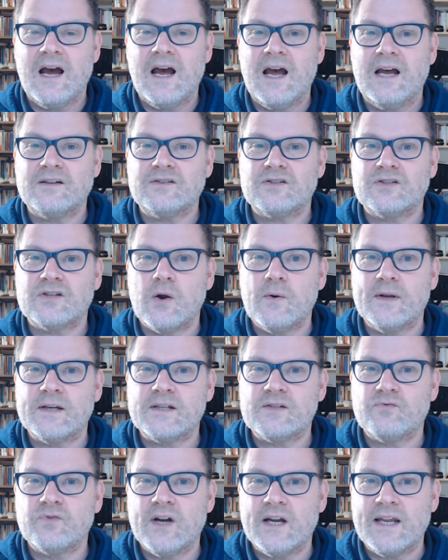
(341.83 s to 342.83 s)
So
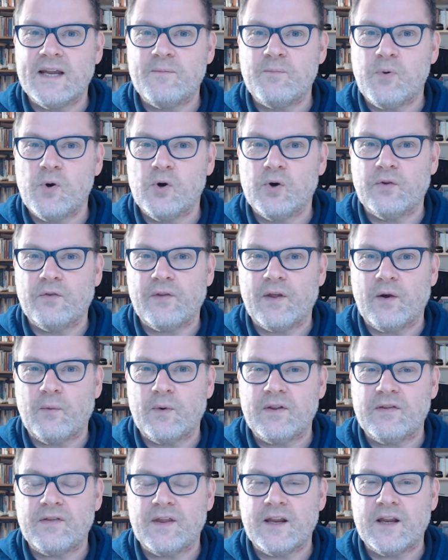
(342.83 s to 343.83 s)
it's really important that
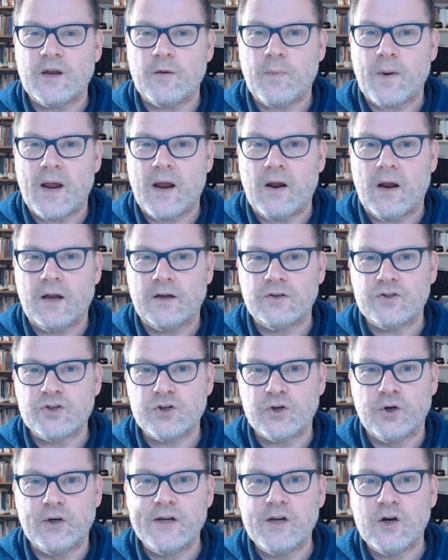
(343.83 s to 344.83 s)
we think about and
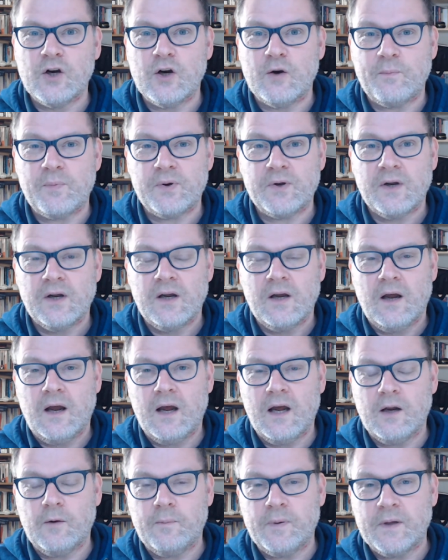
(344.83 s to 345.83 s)
join up.
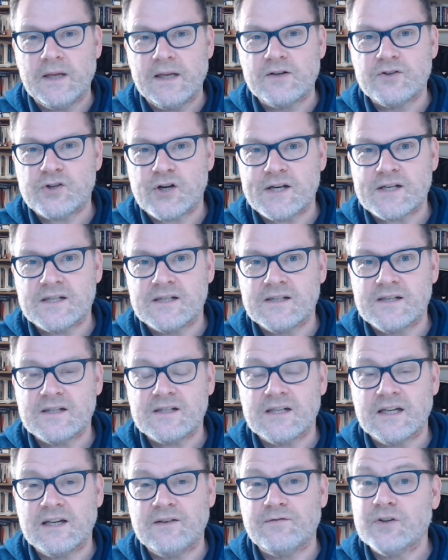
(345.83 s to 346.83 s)
It'd be interesting to
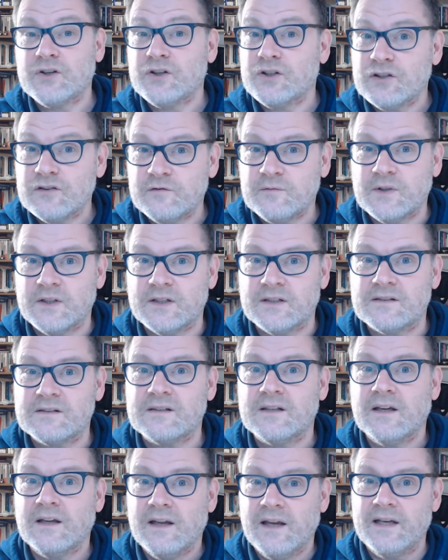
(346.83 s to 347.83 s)
see if the
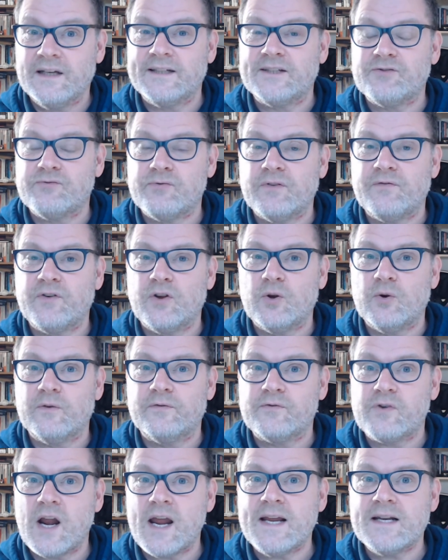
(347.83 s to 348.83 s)
government, in its review
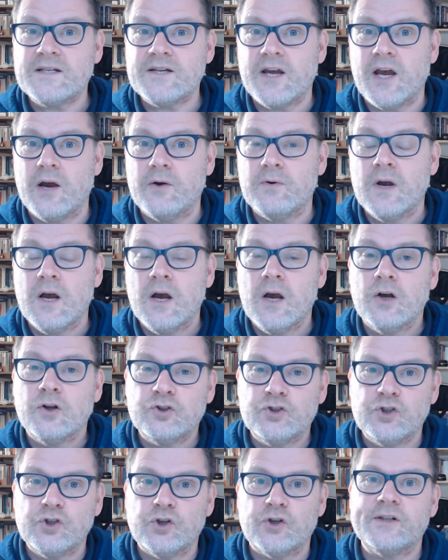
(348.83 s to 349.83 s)
of radio,
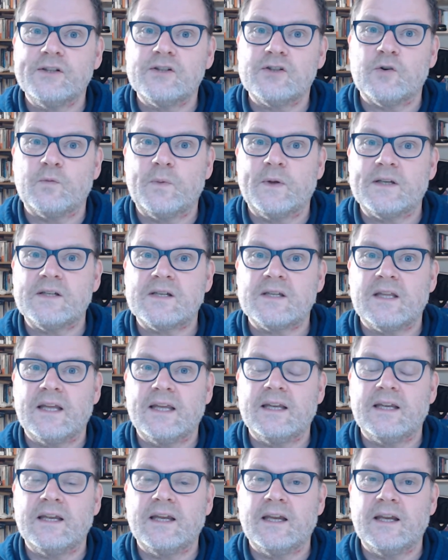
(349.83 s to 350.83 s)
joins up its
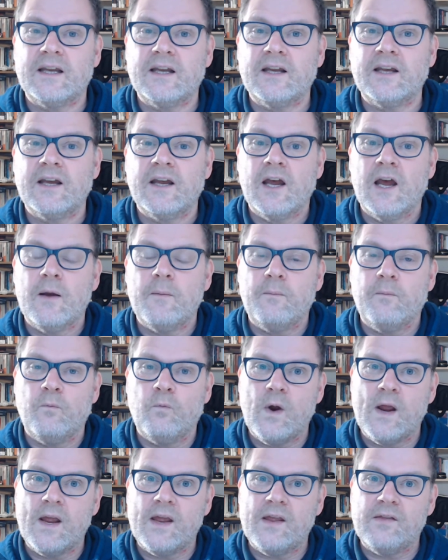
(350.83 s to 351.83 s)
thinking
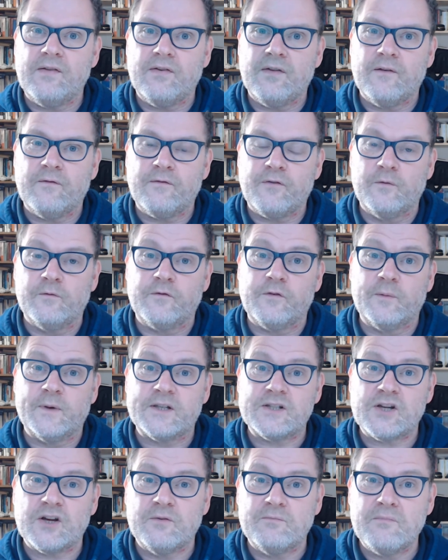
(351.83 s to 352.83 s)
with from
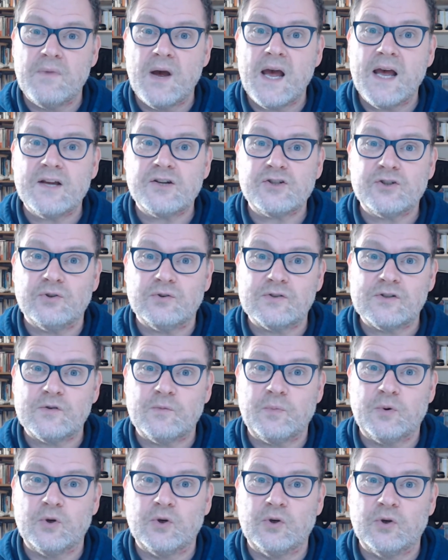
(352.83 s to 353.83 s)
its commercial
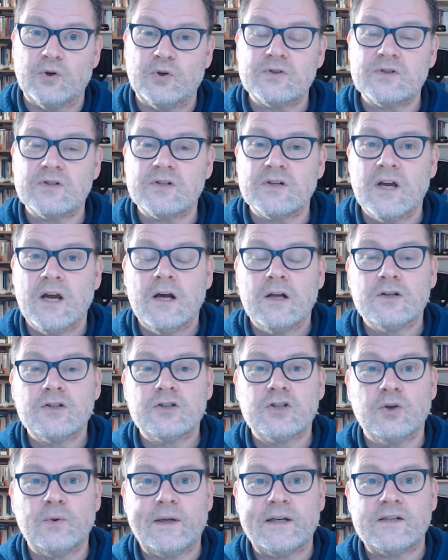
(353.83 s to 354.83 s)
support
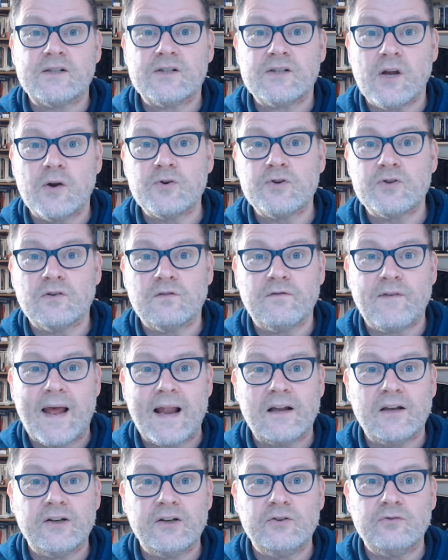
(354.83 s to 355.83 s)
to its social
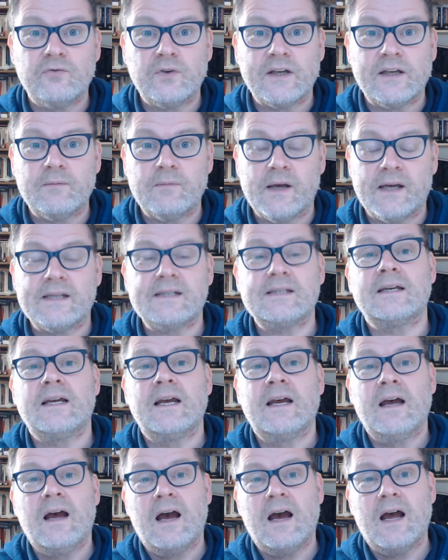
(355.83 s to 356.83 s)
value remit.
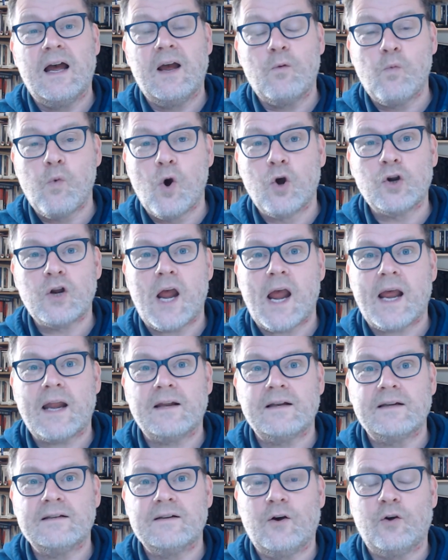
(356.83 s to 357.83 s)
On
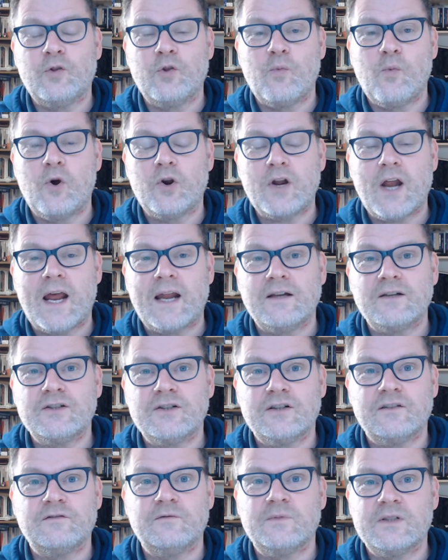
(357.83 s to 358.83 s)
the one hand,
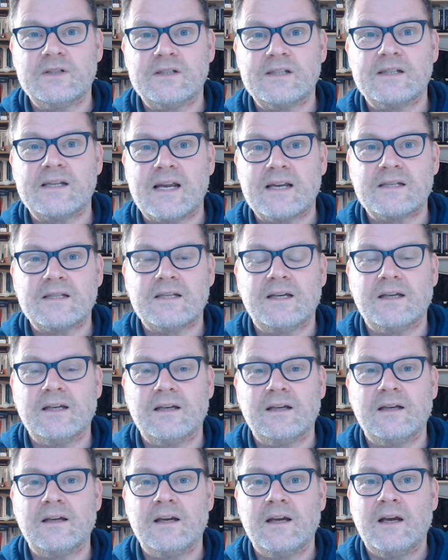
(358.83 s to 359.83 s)
government is
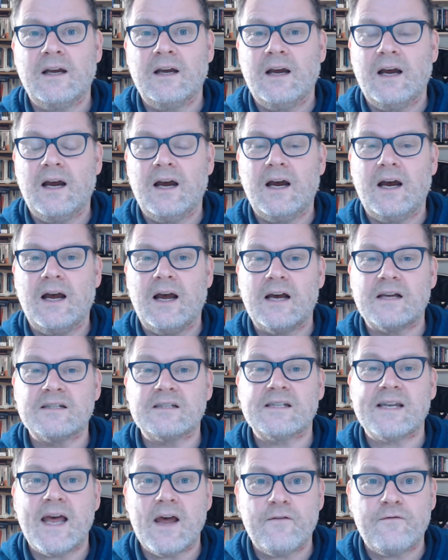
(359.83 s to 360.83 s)
asking, has
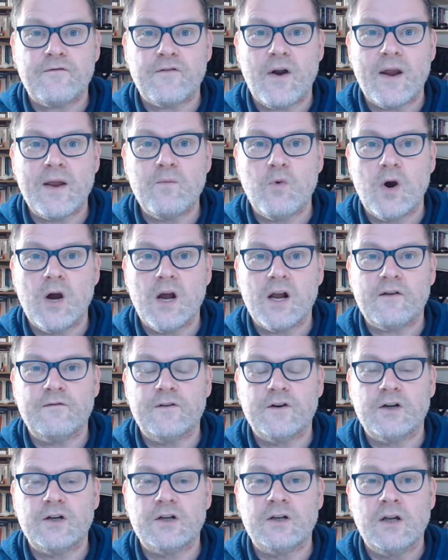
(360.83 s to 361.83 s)
set a framework
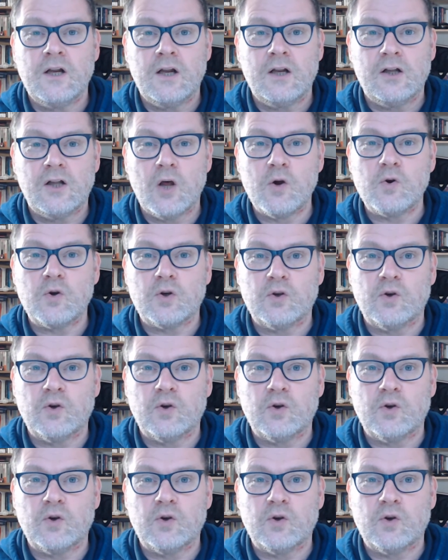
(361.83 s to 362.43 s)
for local